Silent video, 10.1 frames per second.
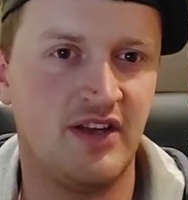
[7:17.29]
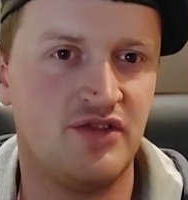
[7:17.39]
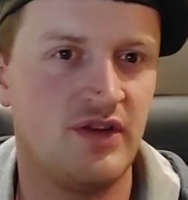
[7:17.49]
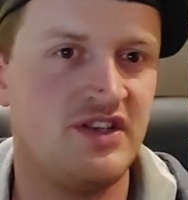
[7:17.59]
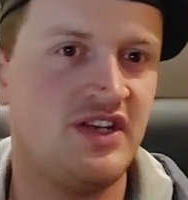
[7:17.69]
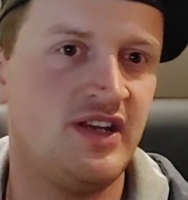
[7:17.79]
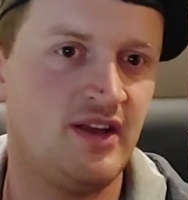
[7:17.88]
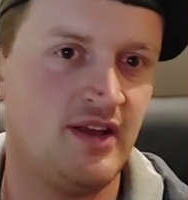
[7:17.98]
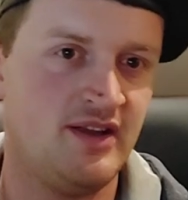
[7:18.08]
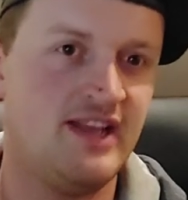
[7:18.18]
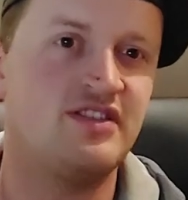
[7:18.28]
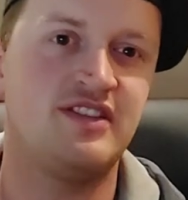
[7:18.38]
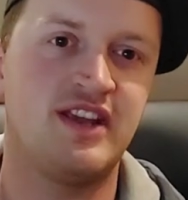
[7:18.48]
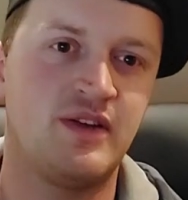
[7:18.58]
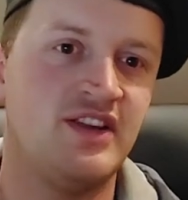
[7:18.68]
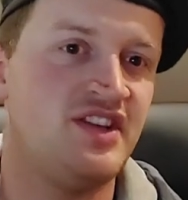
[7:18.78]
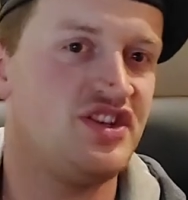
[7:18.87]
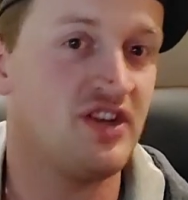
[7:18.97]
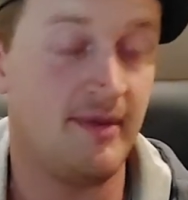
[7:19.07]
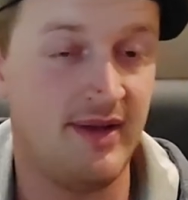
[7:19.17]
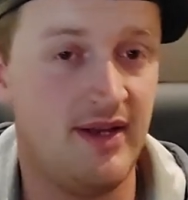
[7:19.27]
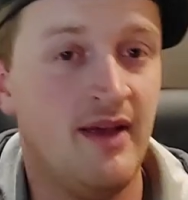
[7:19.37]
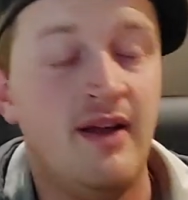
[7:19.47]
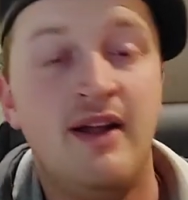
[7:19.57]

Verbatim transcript: Trilogy uh, Legendary Edition, I mean.